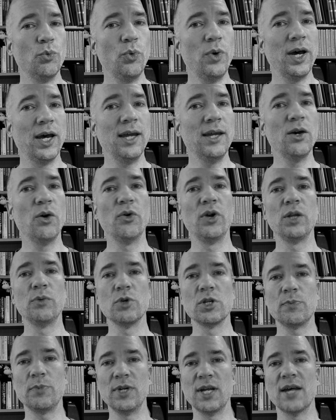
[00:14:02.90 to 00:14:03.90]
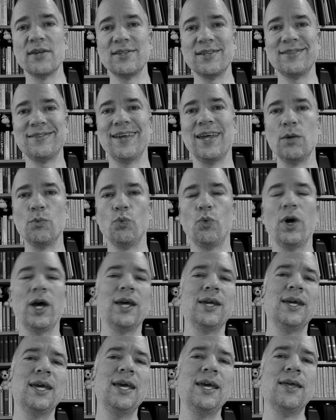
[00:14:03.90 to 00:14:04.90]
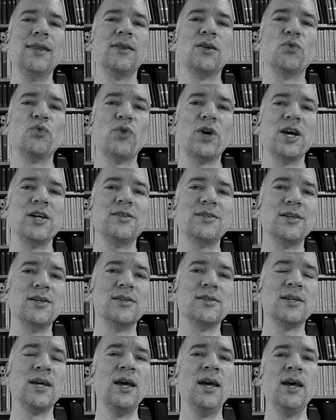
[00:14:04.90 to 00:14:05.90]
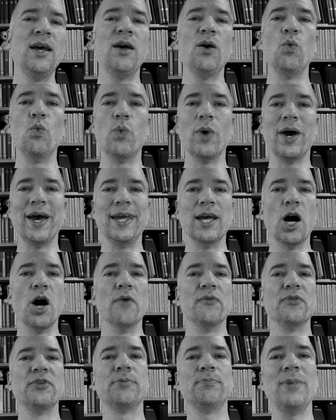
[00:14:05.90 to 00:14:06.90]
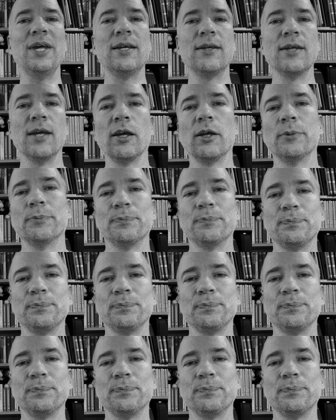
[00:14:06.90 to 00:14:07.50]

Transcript: way, or it was pronounced the same way in the writer's way of speaking.